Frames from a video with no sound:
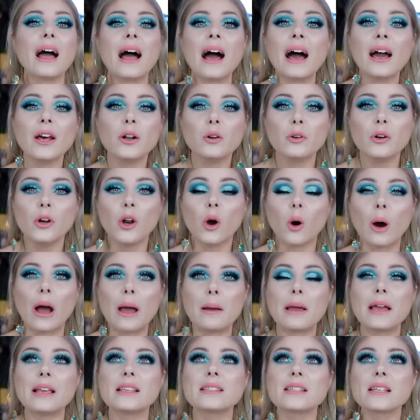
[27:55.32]
I don't know,
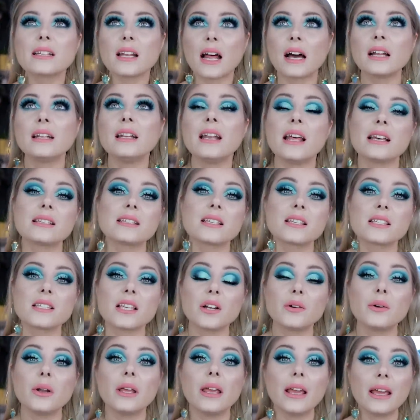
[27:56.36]
is it
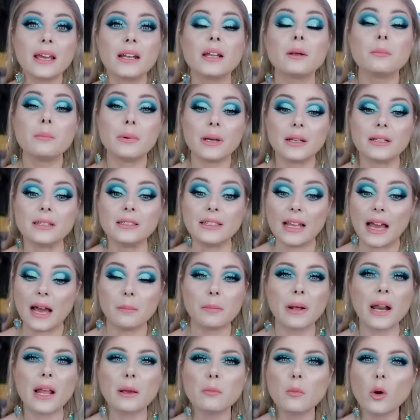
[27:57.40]
unnecessary? In a bit, yeah,
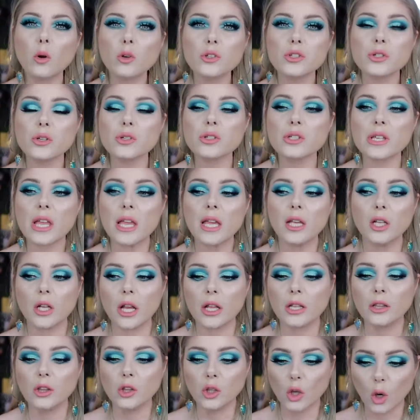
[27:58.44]
but I'm also saying
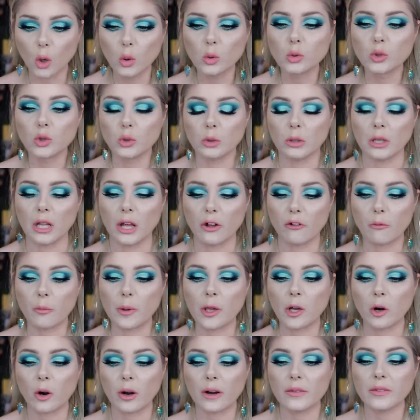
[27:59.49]
no to a lot of
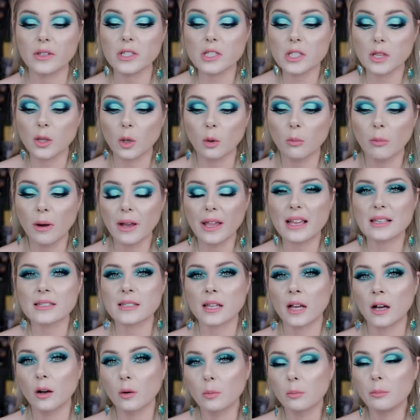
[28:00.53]
P R, and this low-buy has
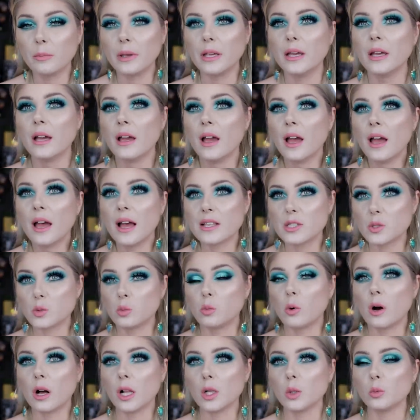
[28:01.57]
helped me as
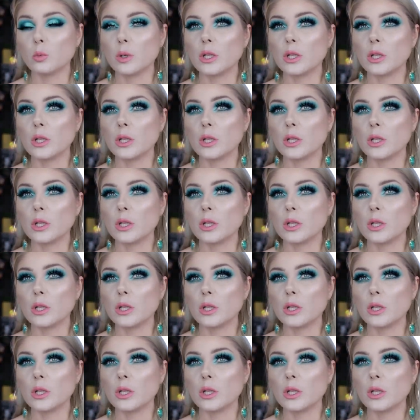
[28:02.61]
well